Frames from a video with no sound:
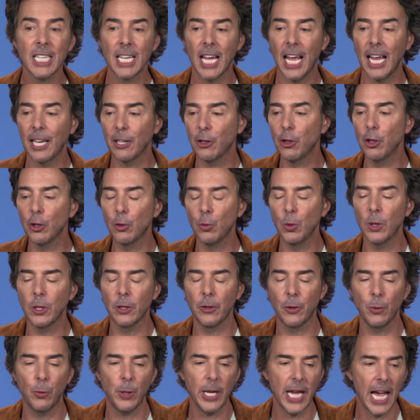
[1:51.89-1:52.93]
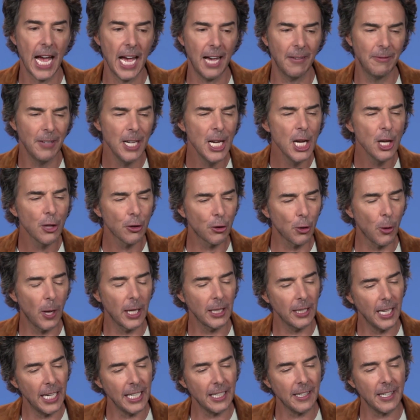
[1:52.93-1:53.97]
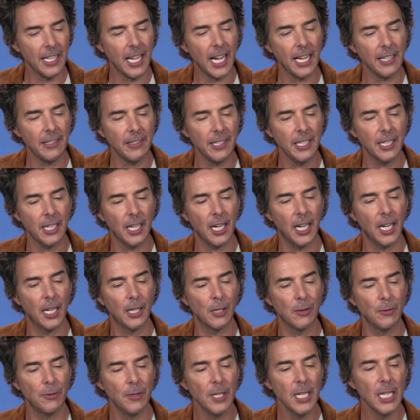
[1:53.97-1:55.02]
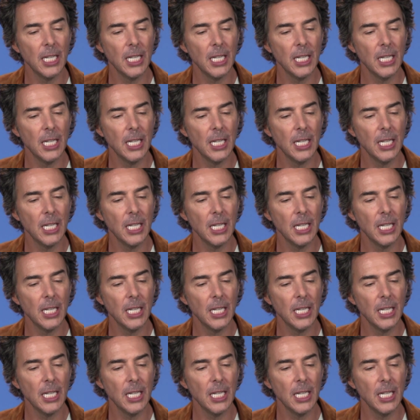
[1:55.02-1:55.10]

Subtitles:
and goodwill that we have. So I like the idea of